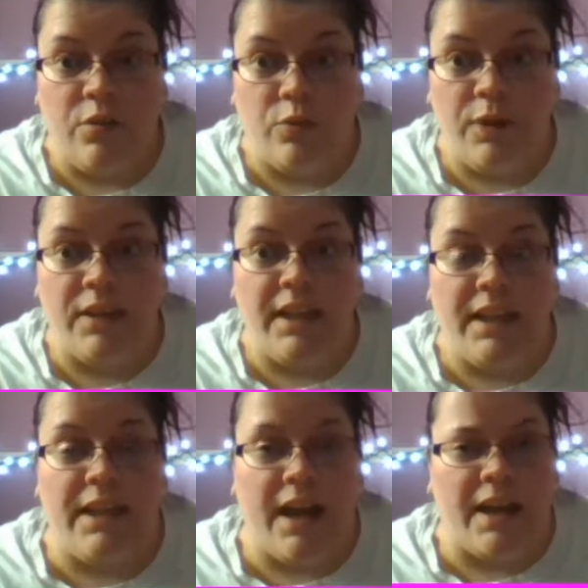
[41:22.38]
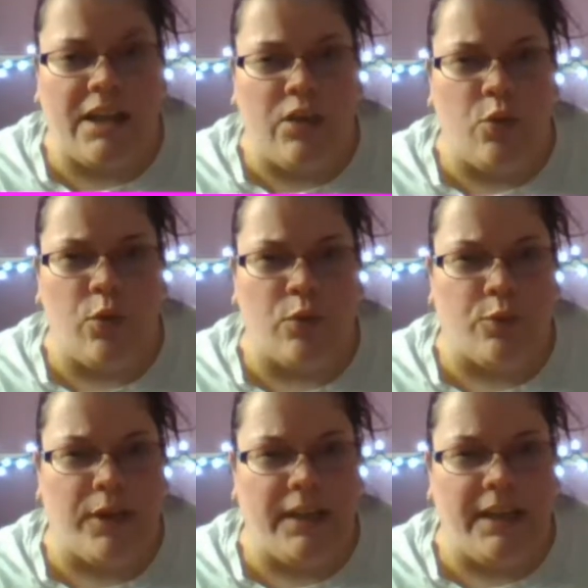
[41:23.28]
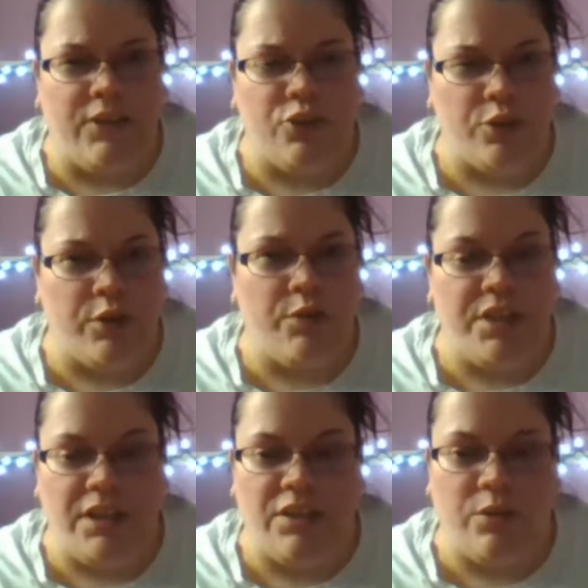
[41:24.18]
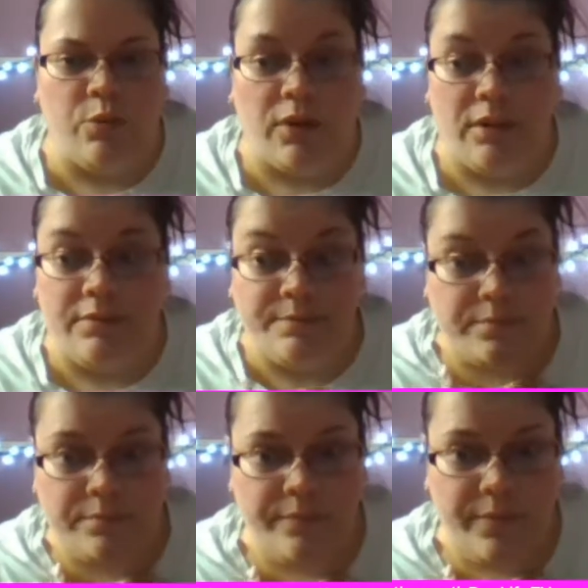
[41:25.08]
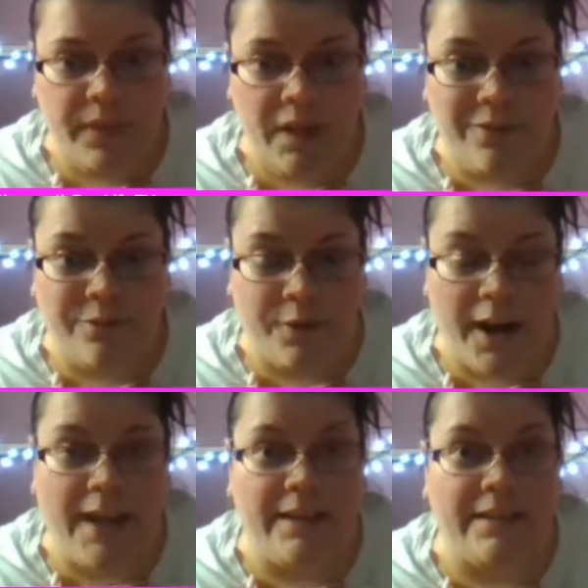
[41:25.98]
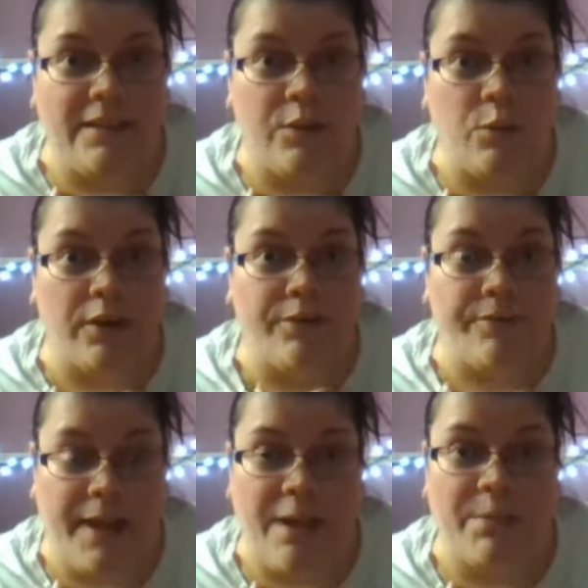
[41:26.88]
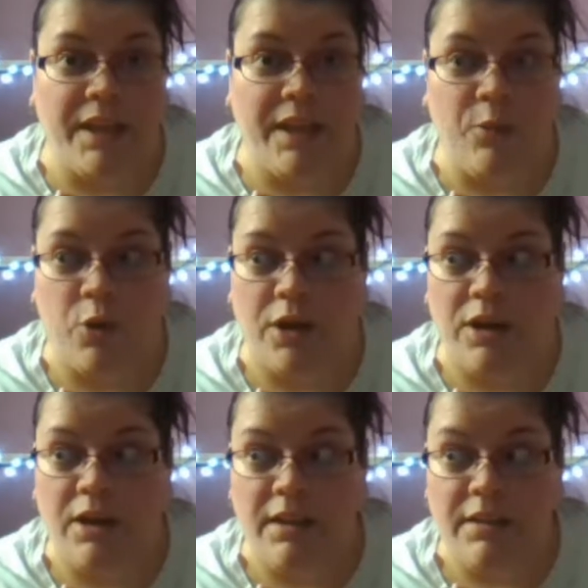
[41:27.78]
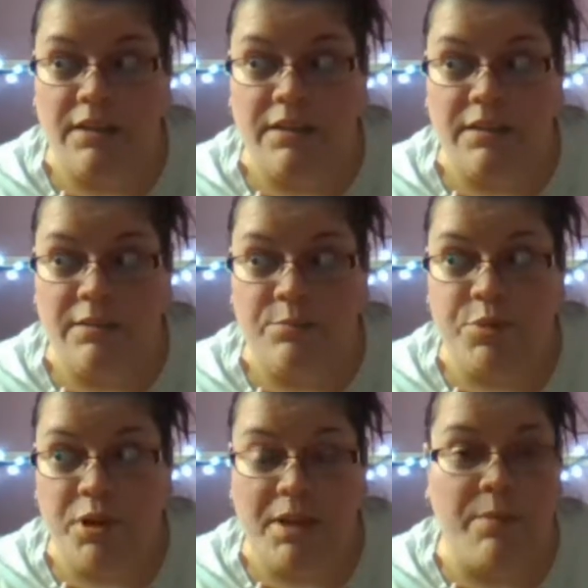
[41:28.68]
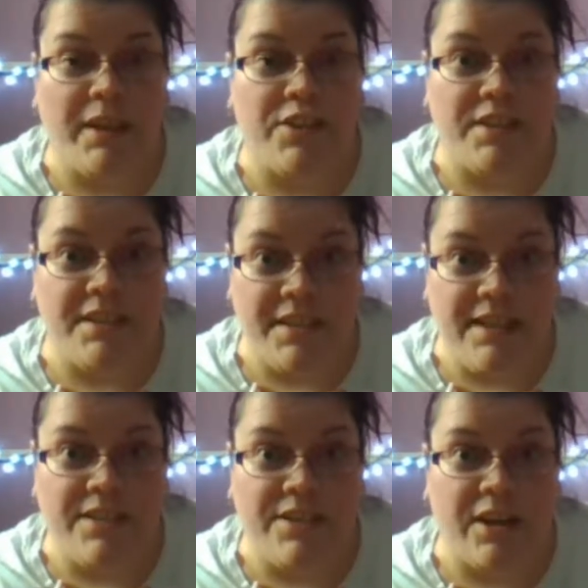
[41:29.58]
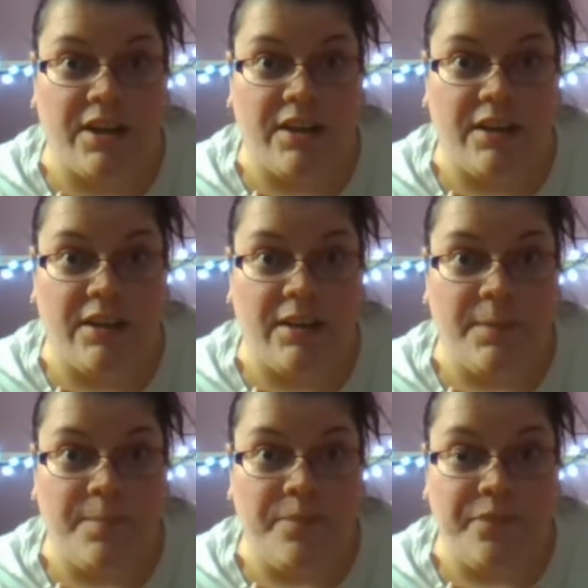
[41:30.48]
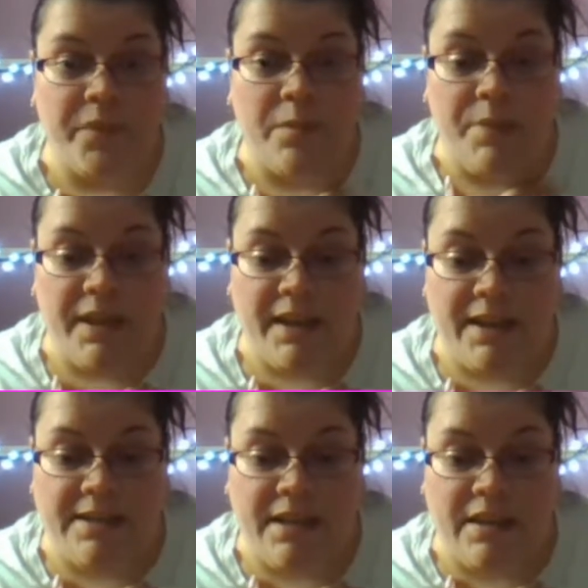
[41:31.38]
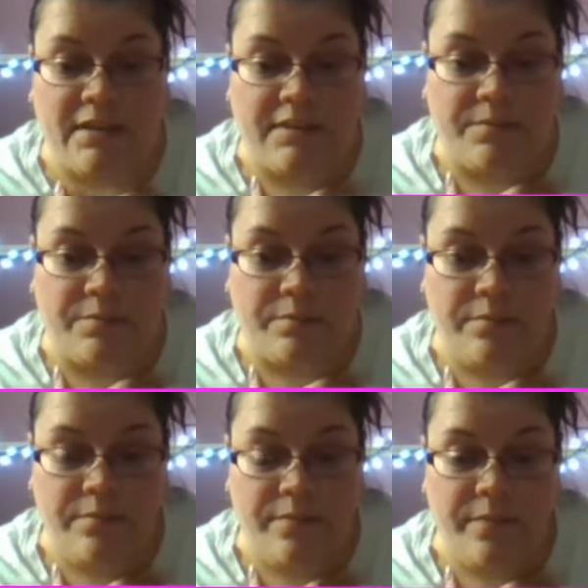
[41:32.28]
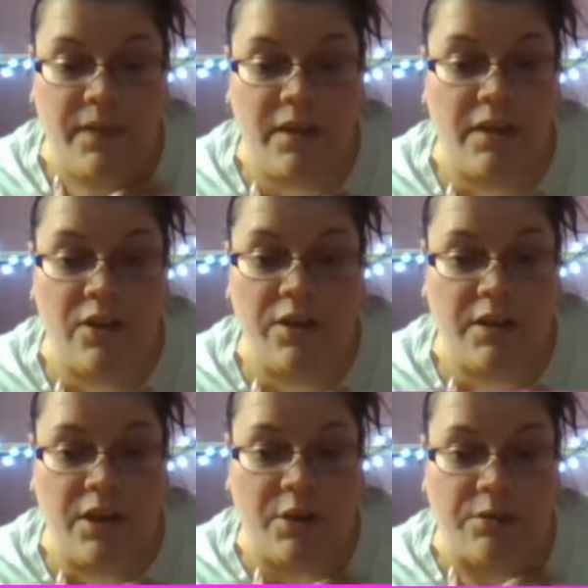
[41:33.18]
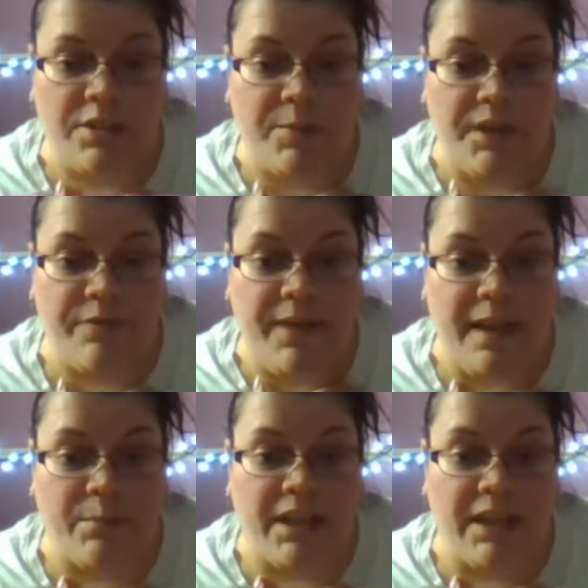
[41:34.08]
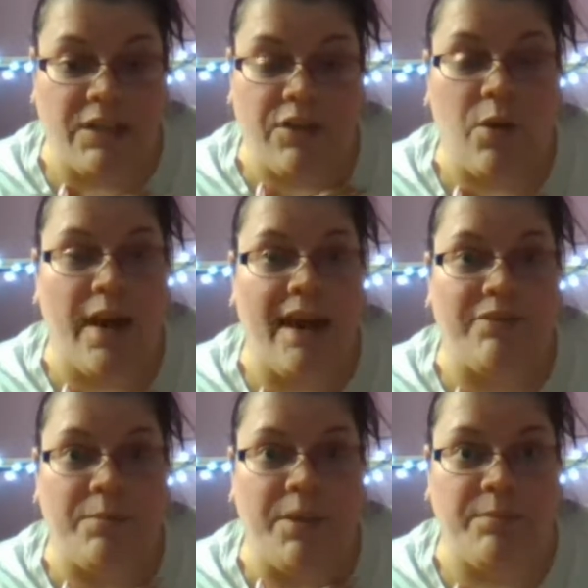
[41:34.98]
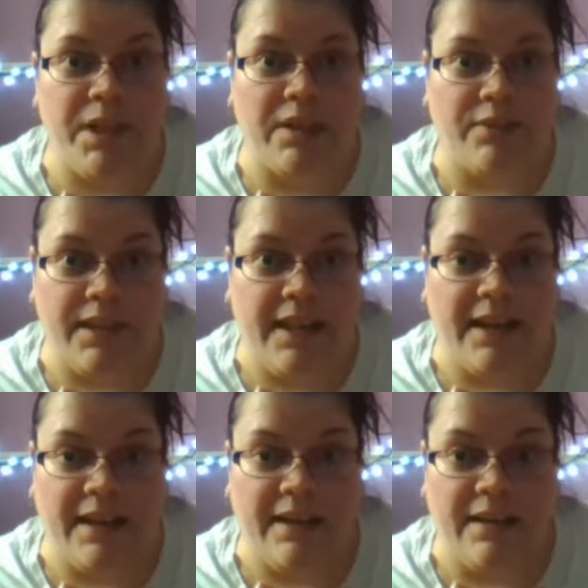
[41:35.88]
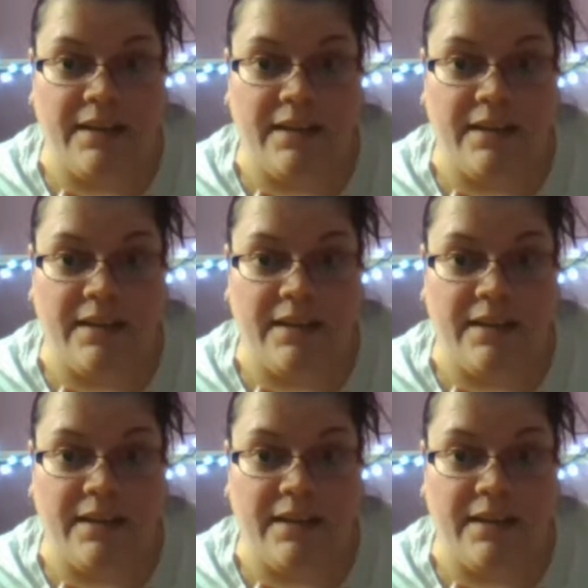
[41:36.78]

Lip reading: really got you, were really true to you, were a friend, were family, were pretty much a sister, because you know, to be family, you don't have to be blood related,